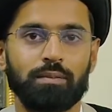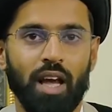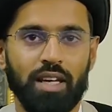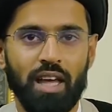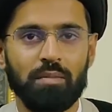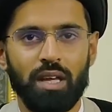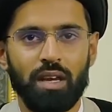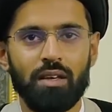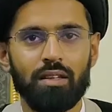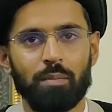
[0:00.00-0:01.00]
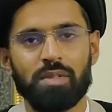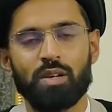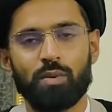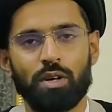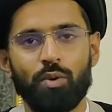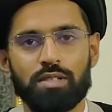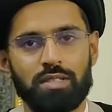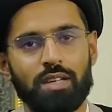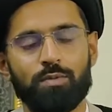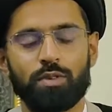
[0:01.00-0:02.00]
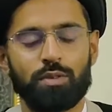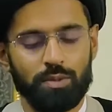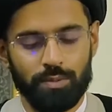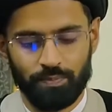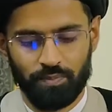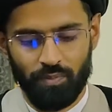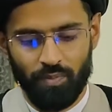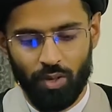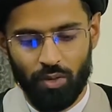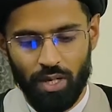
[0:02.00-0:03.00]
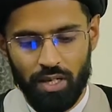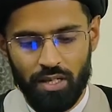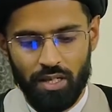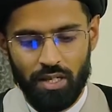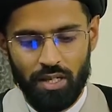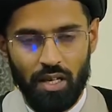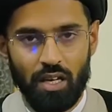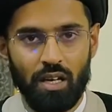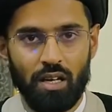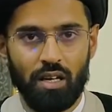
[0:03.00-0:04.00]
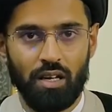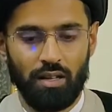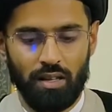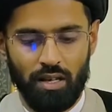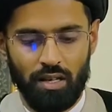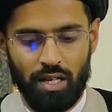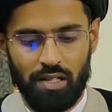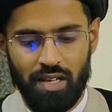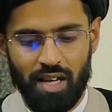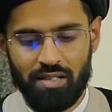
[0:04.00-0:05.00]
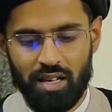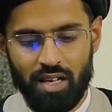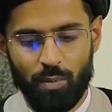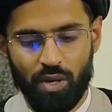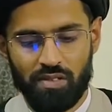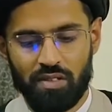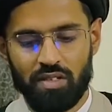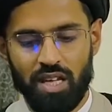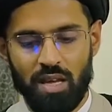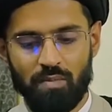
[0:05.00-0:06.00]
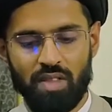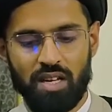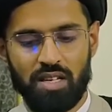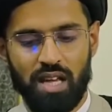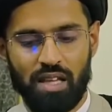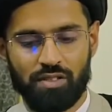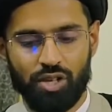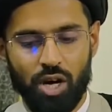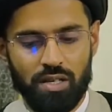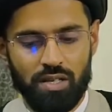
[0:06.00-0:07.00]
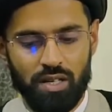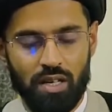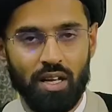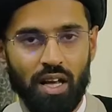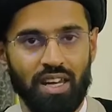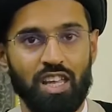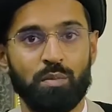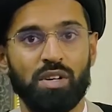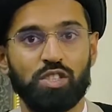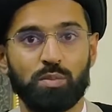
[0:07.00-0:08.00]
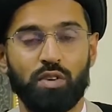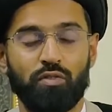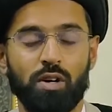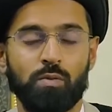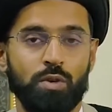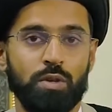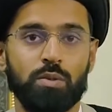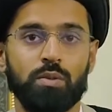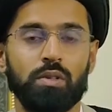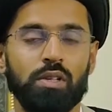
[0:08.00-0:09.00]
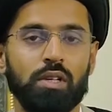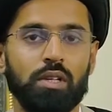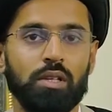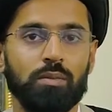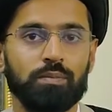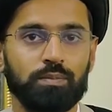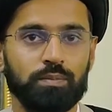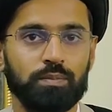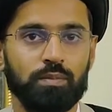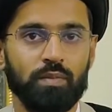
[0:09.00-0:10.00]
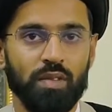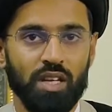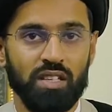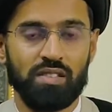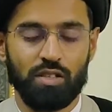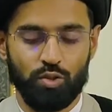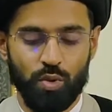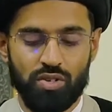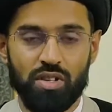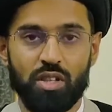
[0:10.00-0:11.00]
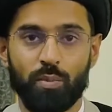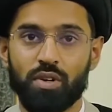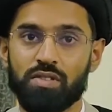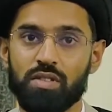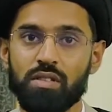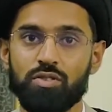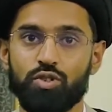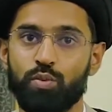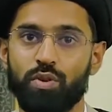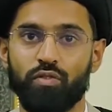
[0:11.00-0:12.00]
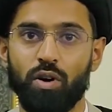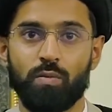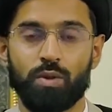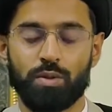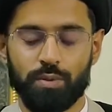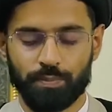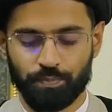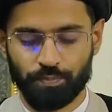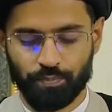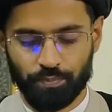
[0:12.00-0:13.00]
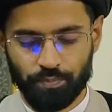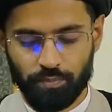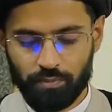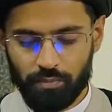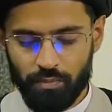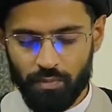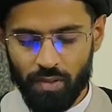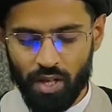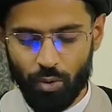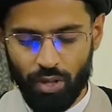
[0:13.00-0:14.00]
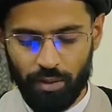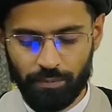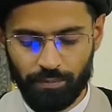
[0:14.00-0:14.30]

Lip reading: Again meaning, that means he will go and take wudu. All right? He says that he must deem that he has not, and he must perform wudu. In this situation, the person should perform wudu. Okay.